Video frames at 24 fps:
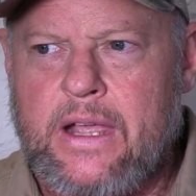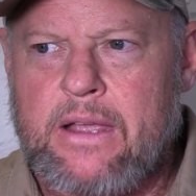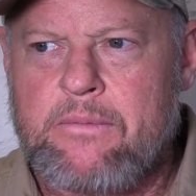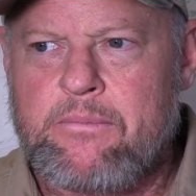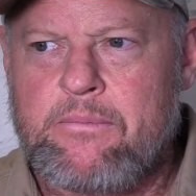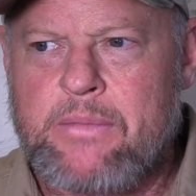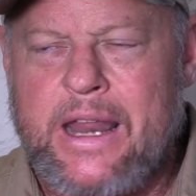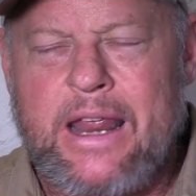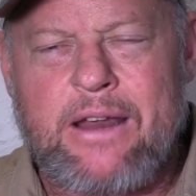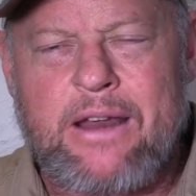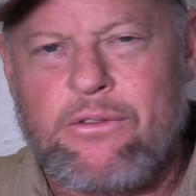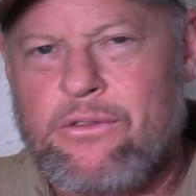
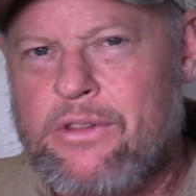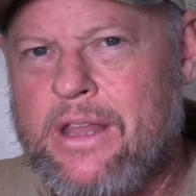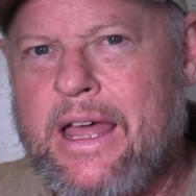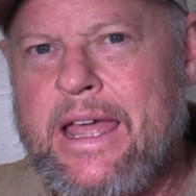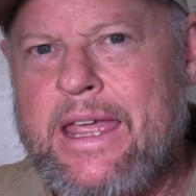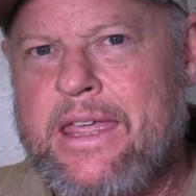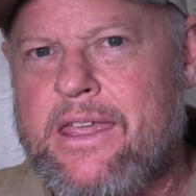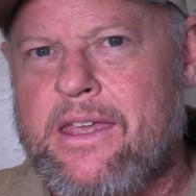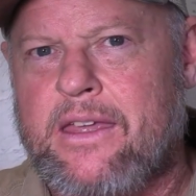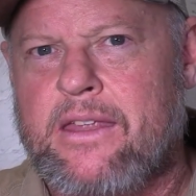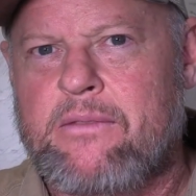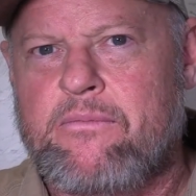I don't
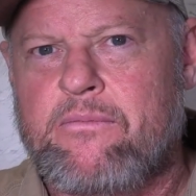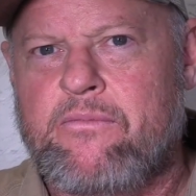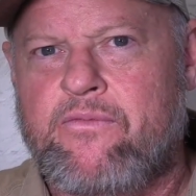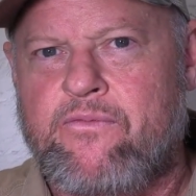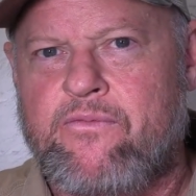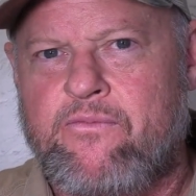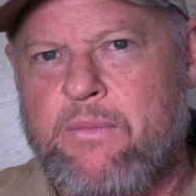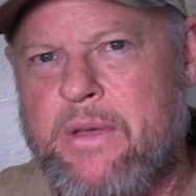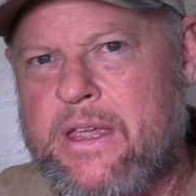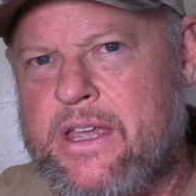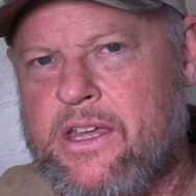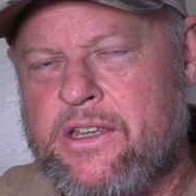like it
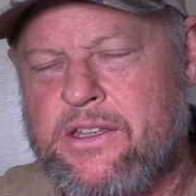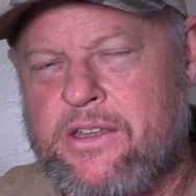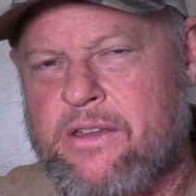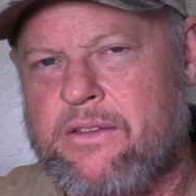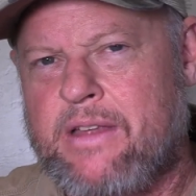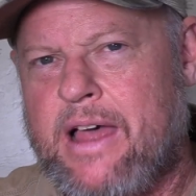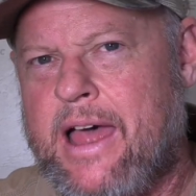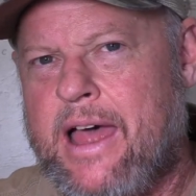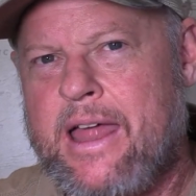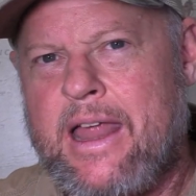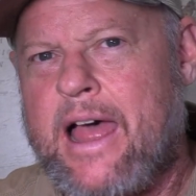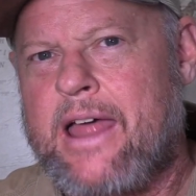because
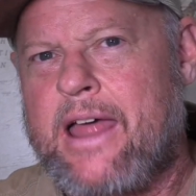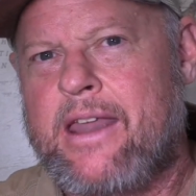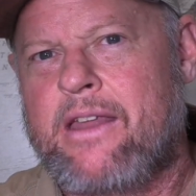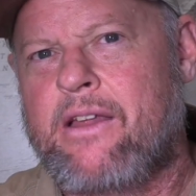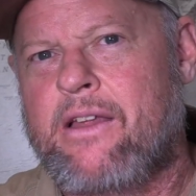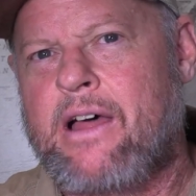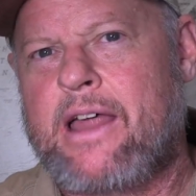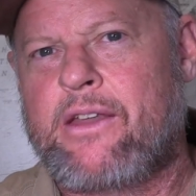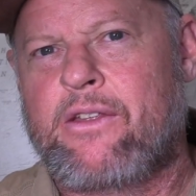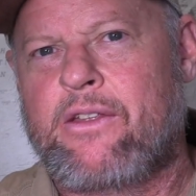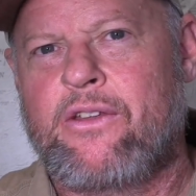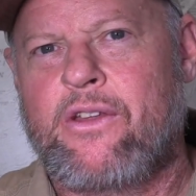I
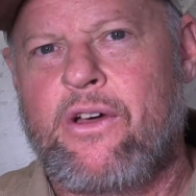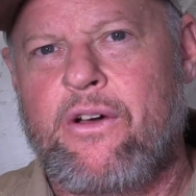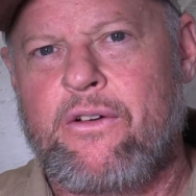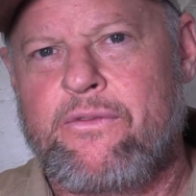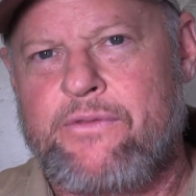don't know